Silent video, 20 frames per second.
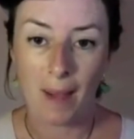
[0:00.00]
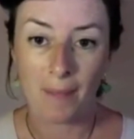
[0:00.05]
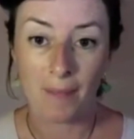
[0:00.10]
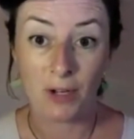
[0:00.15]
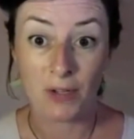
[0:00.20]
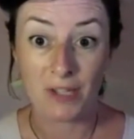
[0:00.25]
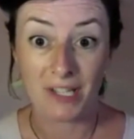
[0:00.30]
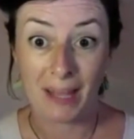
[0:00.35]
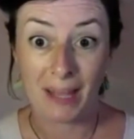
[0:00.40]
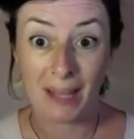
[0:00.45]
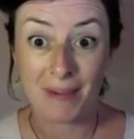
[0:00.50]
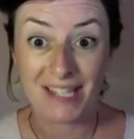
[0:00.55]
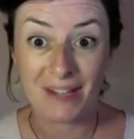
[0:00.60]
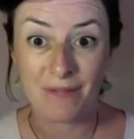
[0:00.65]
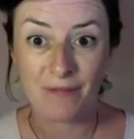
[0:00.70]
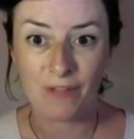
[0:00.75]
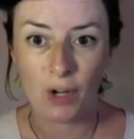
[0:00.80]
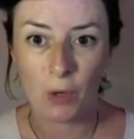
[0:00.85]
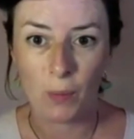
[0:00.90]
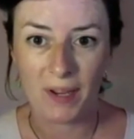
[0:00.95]
using them as
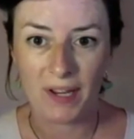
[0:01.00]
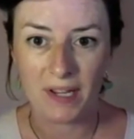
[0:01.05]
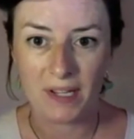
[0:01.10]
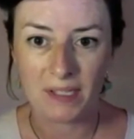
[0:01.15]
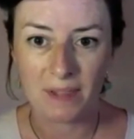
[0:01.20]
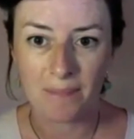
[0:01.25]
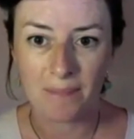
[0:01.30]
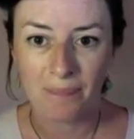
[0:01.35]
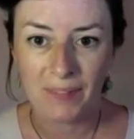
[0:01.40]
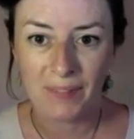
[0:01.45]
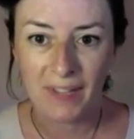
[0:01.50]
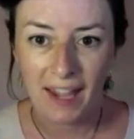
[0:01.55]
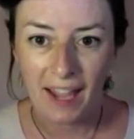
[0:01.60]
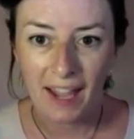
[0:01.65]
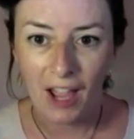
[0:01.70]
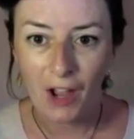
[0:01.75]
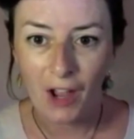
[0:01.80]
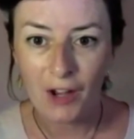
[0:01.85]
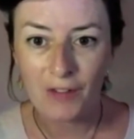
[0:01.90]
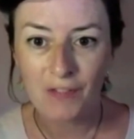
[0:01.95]
influence.
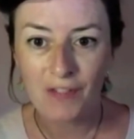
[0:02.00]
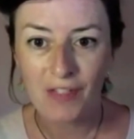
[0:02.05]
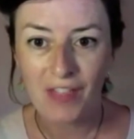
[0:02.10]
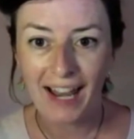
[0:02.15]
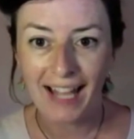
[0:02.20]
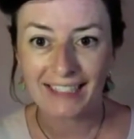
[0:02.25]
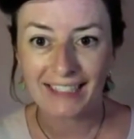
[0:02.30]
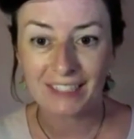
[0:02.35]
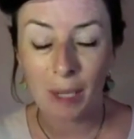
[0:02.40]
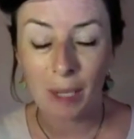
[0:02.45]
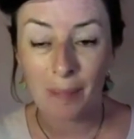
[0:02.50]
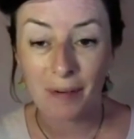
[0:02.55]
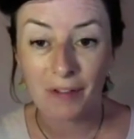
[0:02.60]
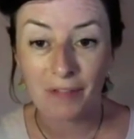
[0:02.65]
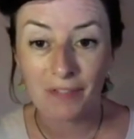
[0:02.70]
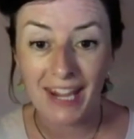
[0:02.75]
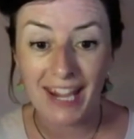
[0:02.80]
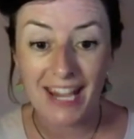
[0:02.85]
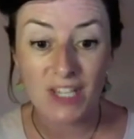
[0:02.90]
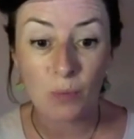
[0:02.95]
Over the last couple
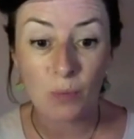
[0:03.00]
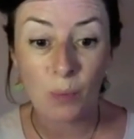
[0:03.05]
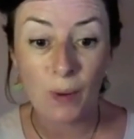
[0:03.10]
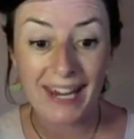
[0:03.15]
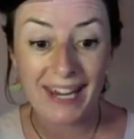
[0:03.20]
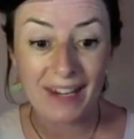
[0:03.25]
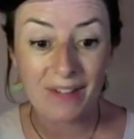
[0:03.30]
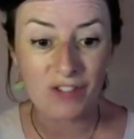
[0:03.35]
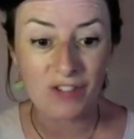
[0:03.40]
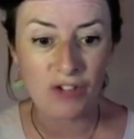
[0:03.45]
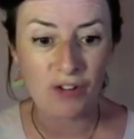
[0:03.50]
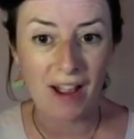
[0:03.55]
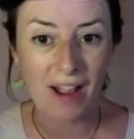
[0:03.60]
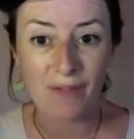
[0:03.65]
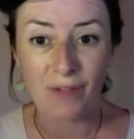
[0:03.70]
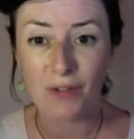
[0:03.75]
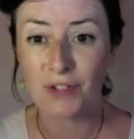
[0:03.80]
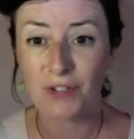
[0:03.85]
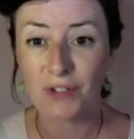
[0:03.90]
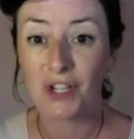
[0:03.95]
of years, we've
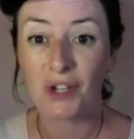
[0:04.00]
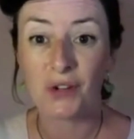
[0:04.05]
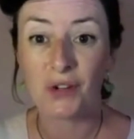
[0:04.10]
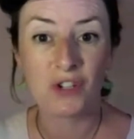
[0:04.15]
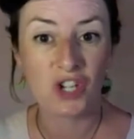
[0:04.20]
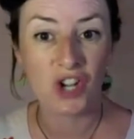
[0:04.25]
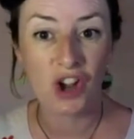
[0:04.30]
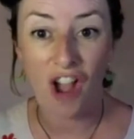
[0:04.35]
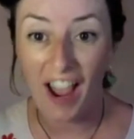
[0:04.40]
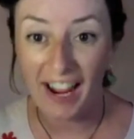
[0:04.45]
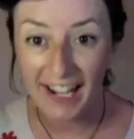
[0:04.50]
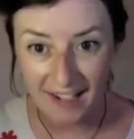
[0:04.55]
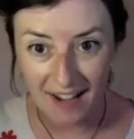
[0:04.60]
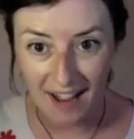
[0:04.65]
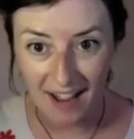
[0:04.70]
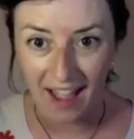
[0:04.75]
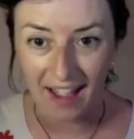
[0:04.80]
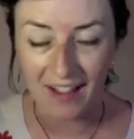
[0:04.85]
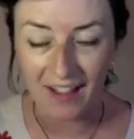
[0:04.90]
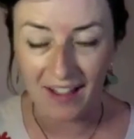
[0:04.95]
travelled to
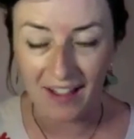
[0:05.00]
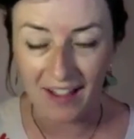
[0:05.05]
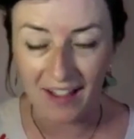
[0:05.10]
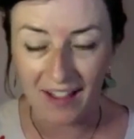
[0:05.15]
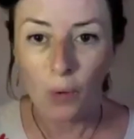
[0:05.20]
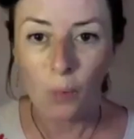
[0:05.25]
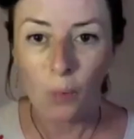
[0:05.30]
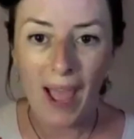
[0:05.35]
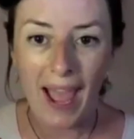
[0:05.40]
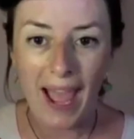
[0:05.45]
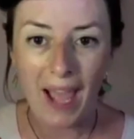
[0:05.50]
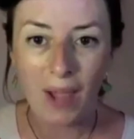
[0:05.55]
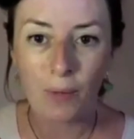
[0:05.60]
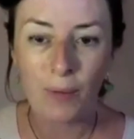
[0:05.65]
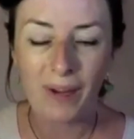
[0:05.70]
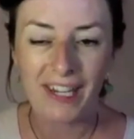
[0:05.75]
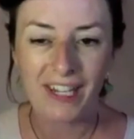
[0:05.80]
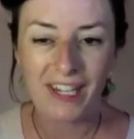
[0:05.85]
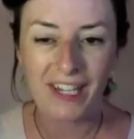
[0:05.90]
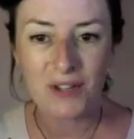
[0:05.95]
China, where
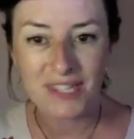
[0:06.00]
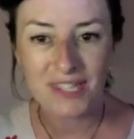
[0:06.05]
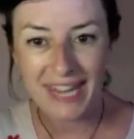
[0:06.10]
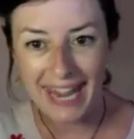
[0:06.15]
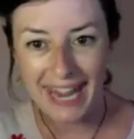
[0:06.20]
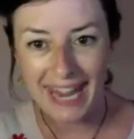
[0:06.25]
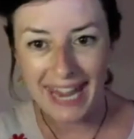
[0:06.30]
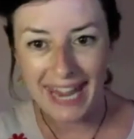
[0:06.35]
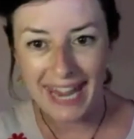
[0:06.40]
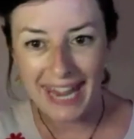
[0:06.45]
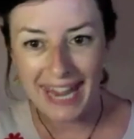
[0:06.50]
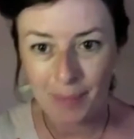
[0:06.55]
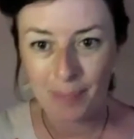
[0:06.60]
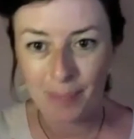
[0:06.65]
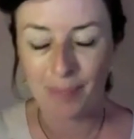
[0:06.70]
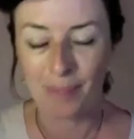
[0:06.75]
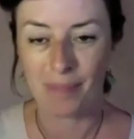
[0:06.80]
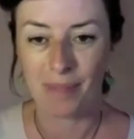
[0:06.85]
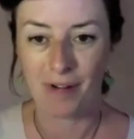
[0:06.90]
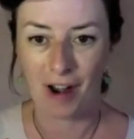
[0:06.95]
we used ink
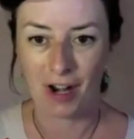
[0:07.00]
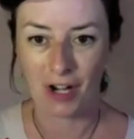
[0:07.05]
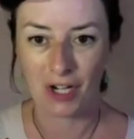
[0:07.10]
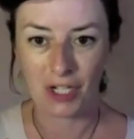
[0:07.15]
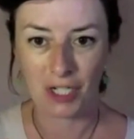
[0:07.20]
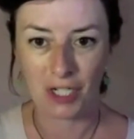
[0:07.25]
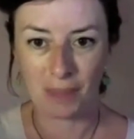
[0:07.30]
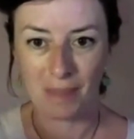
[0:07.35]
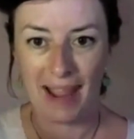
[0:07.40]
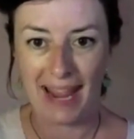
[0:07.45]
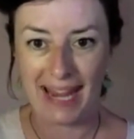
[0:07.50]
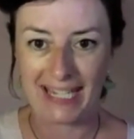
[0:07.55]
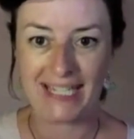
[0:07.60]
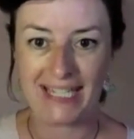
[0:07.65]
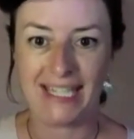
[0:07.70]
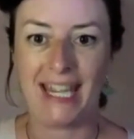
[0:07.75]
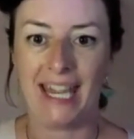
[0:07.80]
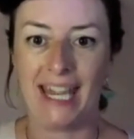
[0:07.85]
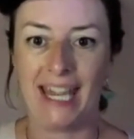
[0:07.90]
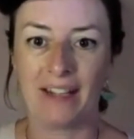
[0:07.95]
brush
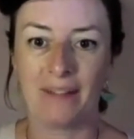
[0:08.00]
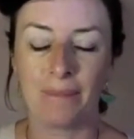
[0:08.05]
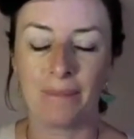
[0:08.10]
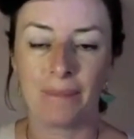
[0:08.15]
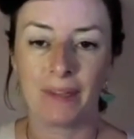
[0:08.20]
painting.